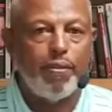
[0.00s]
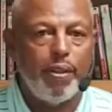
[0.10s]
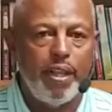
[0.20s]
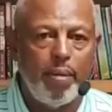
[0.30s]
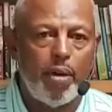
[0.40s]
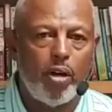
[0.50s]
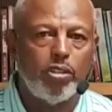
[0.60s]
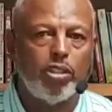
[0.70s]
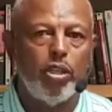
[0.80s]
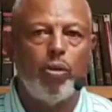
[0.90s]
for them
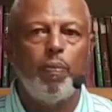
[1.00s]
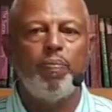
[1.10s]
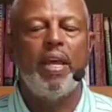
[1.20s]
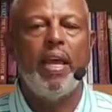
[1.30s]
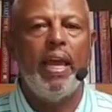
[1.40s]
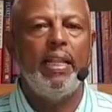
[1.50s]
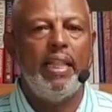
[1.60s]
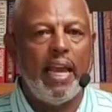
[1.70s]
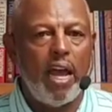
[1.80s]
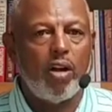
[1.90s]
also. And
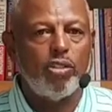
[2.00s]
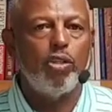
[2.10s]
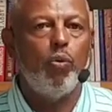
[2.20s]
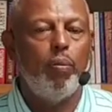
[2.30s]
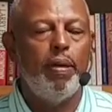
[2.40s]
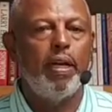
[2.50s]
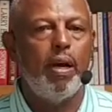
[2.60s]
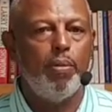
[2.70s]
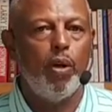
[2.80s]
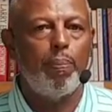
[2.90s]
they also will
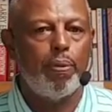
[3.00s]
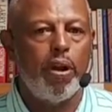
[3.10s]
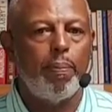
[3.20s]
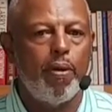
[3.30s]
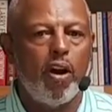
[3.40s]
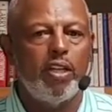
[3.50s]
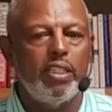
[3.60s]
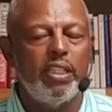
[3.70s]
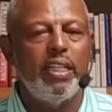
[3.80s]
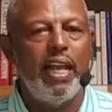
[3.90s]
become your prayer
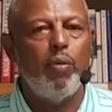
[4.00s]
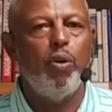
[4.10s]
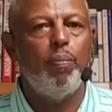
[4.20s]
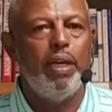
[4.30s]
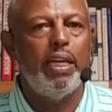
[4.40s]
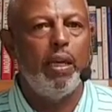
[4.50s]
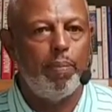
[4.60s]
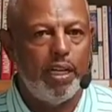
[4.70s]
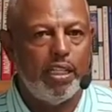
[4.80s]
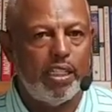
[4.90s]
partners and they will be
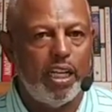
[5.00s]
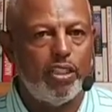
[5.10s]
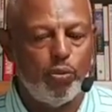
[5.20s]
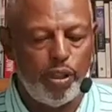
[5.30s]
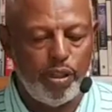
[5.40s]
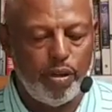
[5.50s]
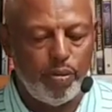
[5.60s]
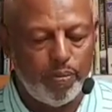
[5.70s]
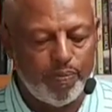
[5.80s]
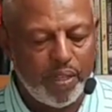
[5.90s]
keeping in touch with you.
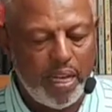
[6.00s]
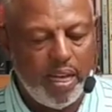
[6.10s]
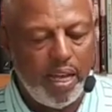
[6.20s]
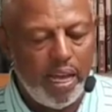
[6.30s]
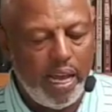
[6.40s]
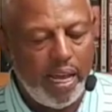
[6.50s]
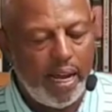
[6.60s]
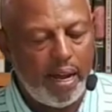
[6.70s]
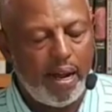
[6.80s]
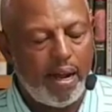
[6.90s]

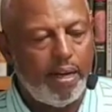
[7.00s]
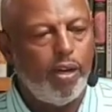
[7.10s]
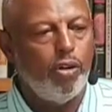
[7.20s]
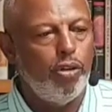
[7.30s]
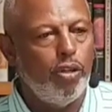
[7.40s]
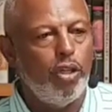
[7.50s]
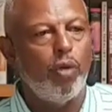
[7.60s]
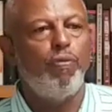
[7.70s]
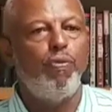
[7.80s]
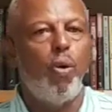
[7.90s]
And I know you'll
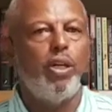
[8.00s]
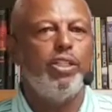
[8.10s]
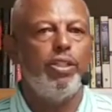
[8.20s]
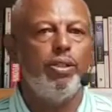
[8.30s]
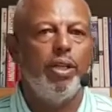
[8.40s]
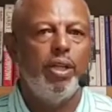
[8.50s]
look forward to